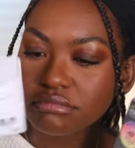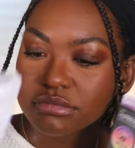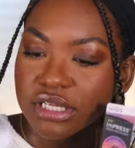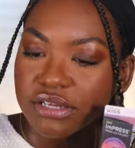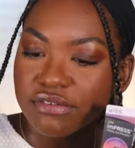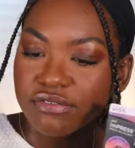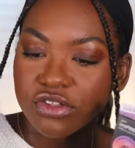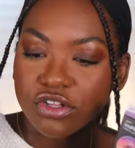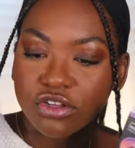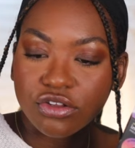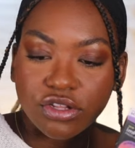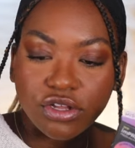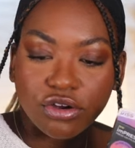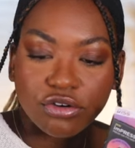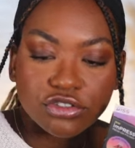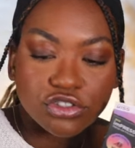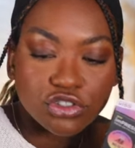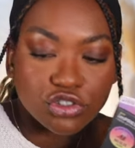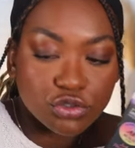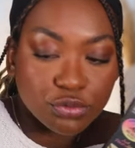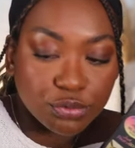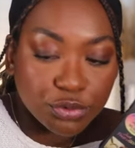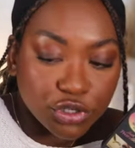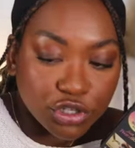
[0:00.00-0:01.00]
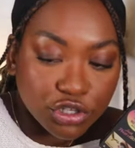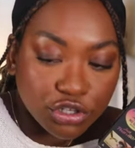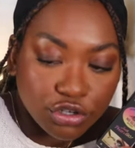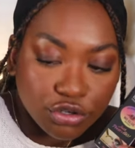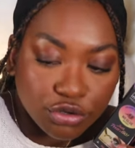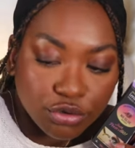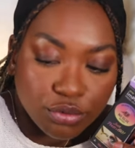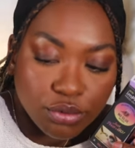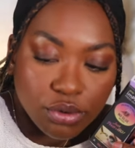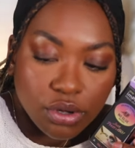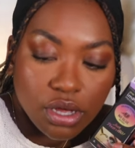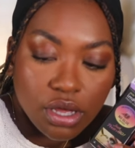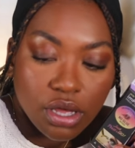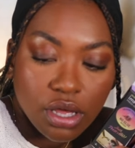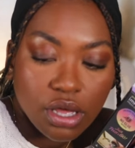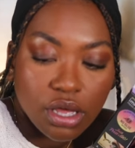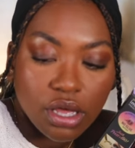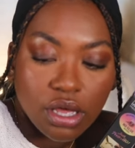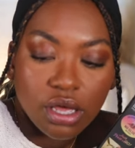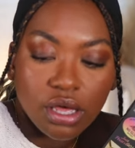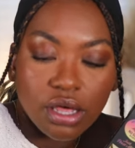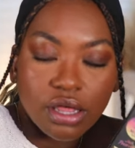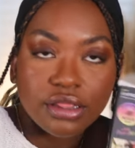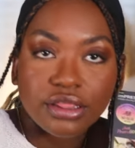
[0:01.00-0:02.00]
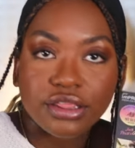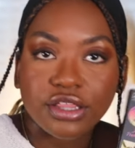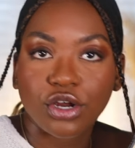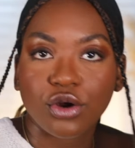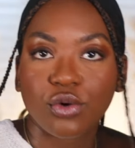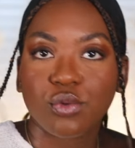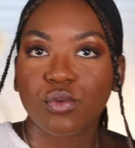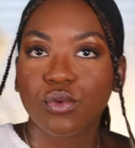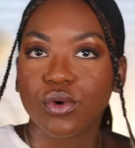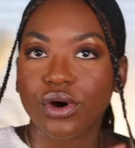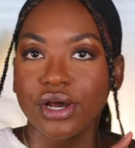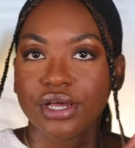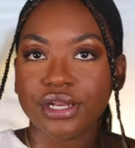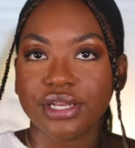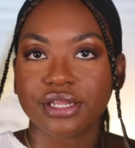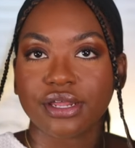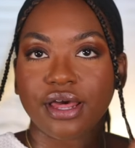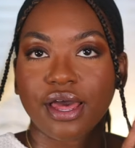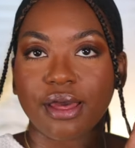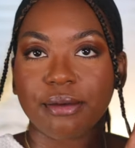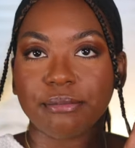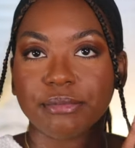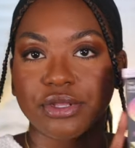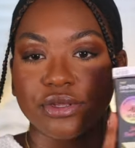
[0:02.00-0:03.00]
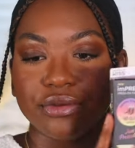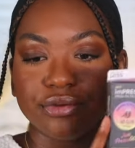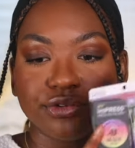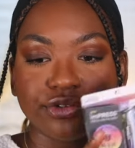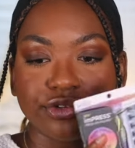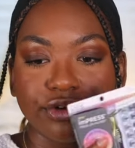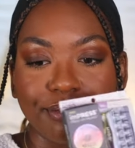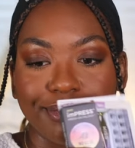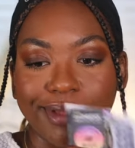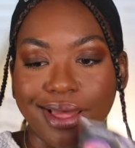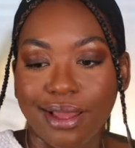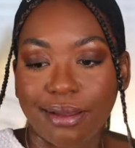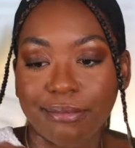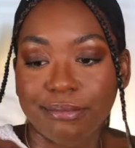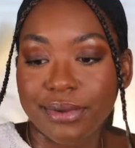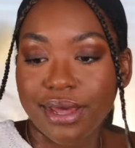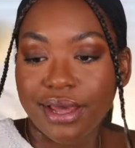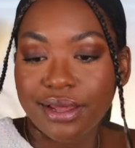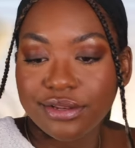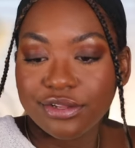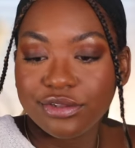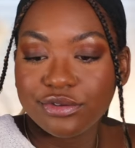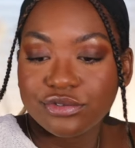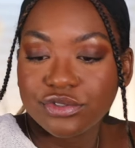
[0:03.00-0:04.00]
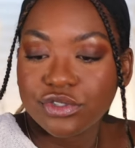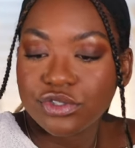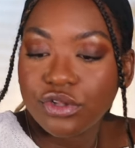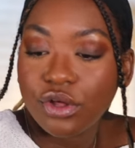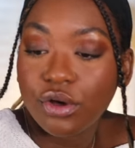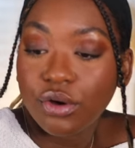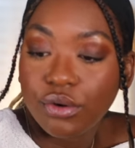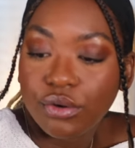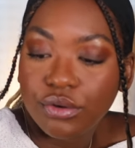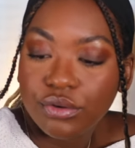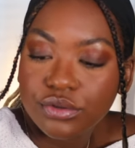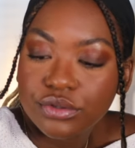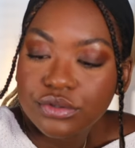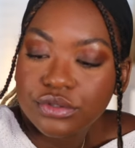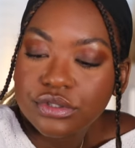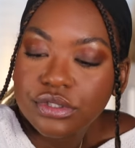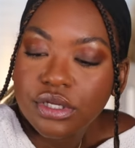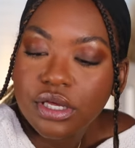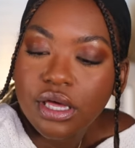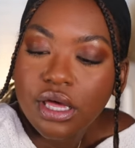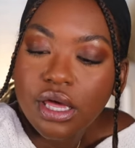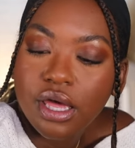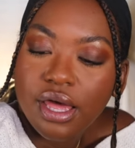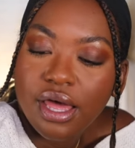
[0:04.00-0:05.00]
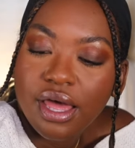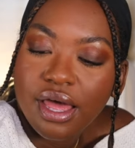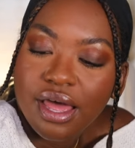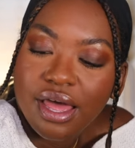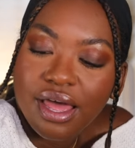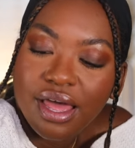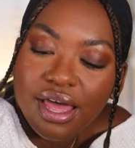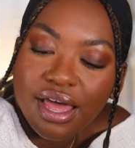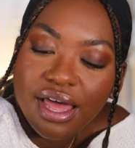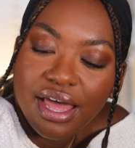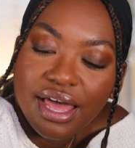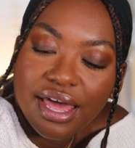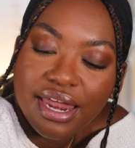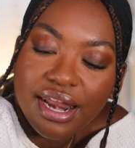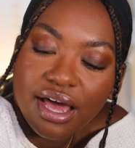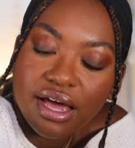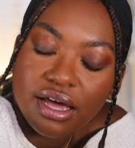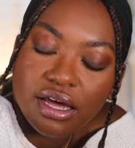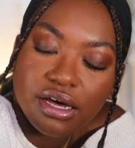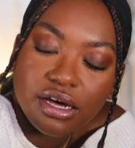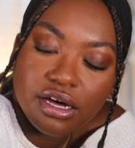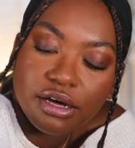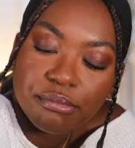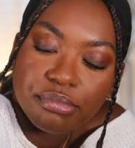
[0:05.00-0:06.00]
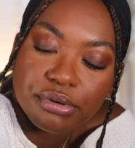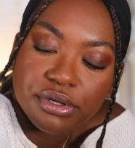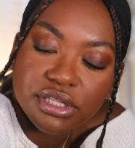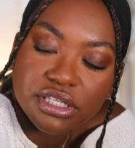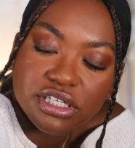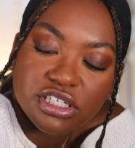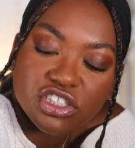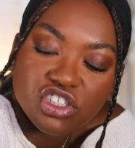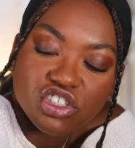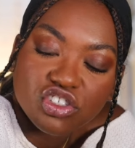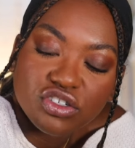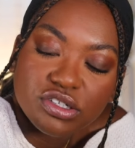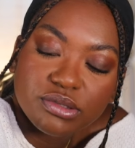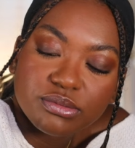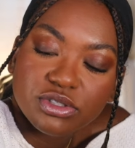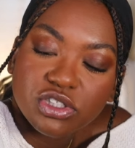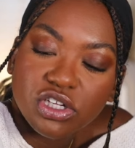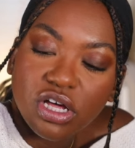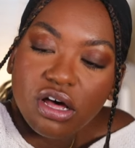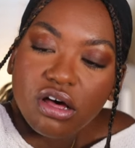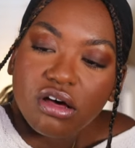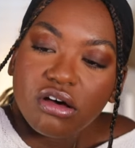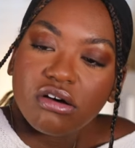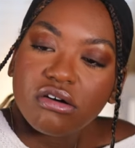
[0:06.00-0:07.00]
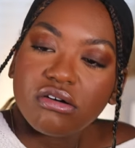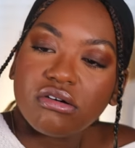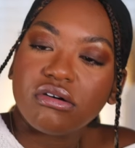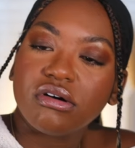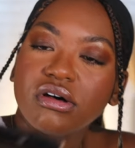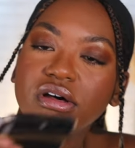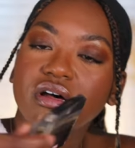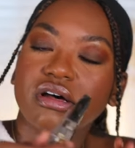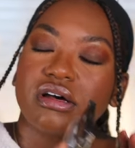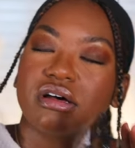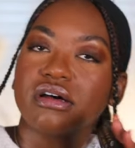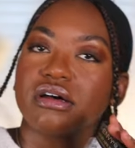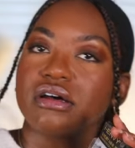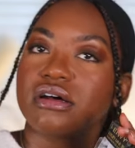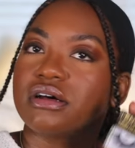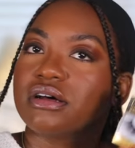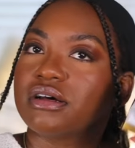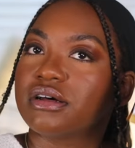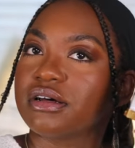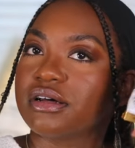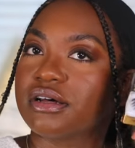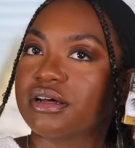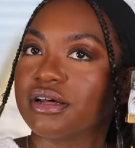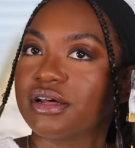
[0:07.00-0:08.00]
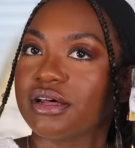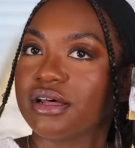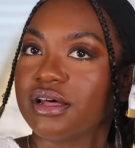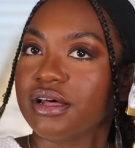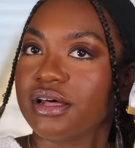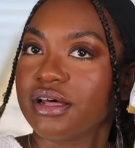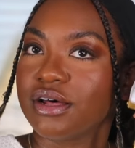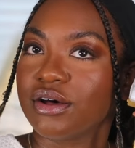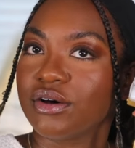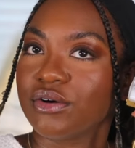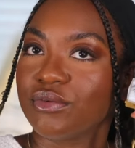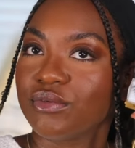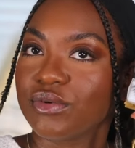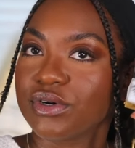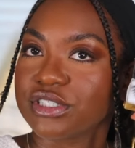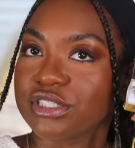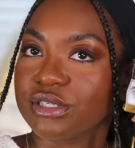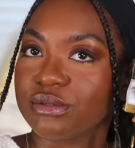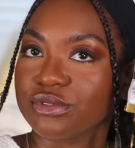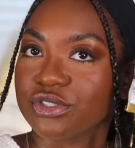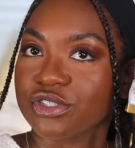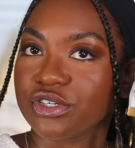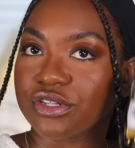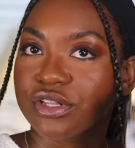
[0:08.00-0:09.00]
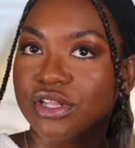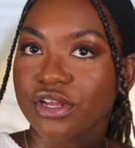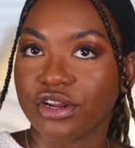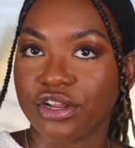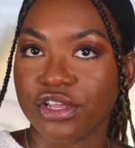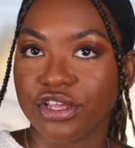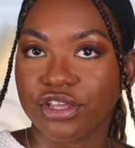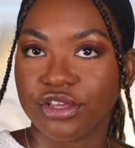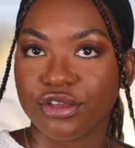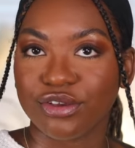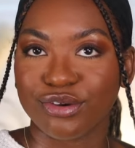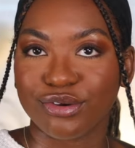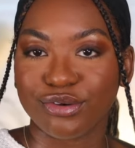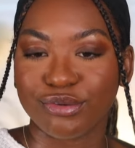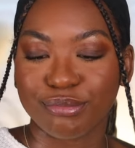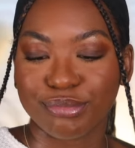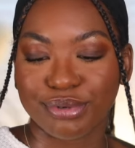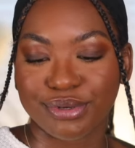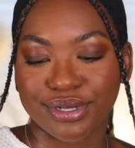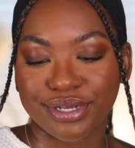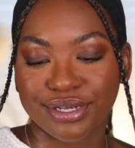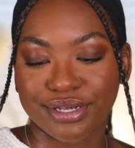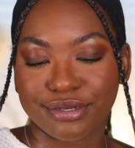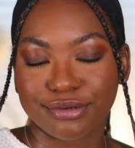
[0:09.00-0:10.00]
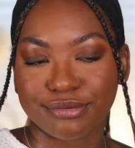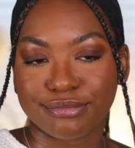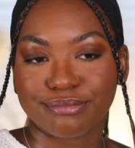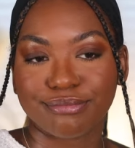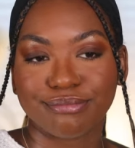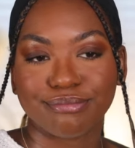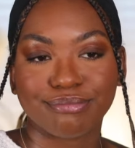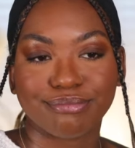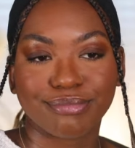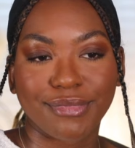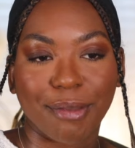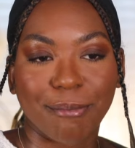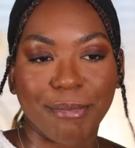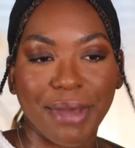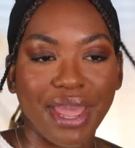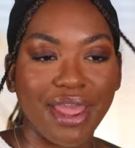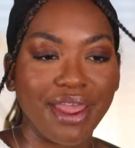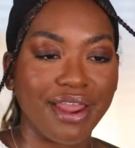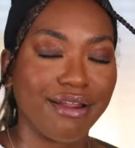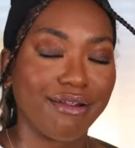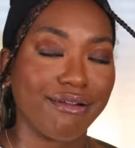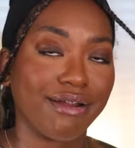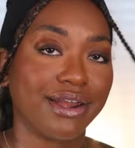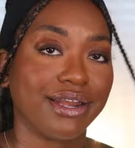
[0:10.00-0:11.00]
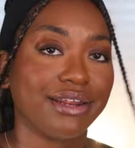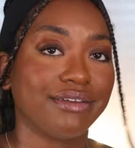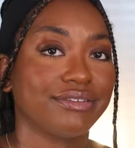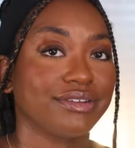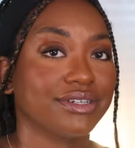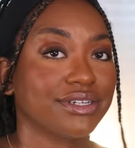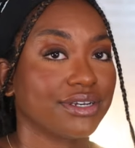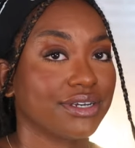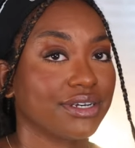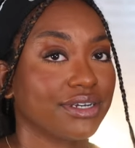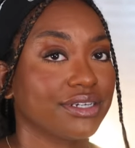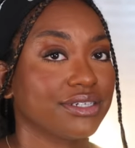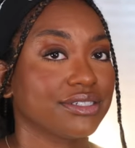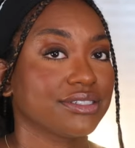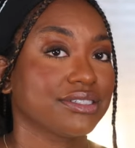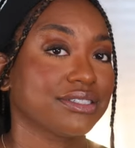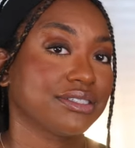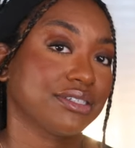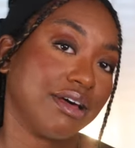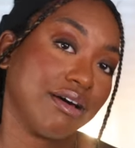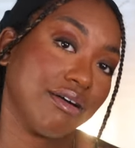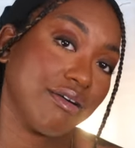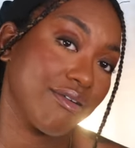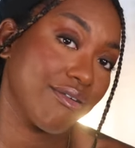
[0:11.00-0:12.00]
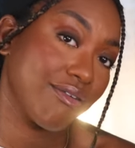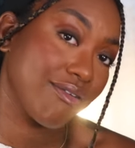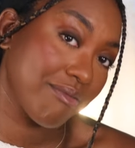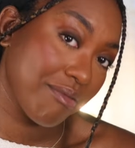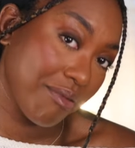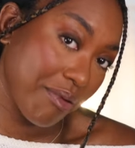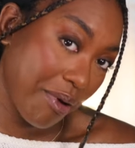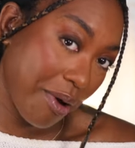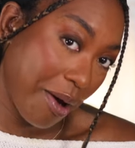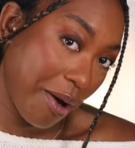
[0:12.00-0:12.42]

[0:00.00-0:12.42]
Even though they're super cute, they're one time use. So I'm like, I'm not using those. And I could put these strips on, which I'm sure they're cute, but my hair ain't even done, so.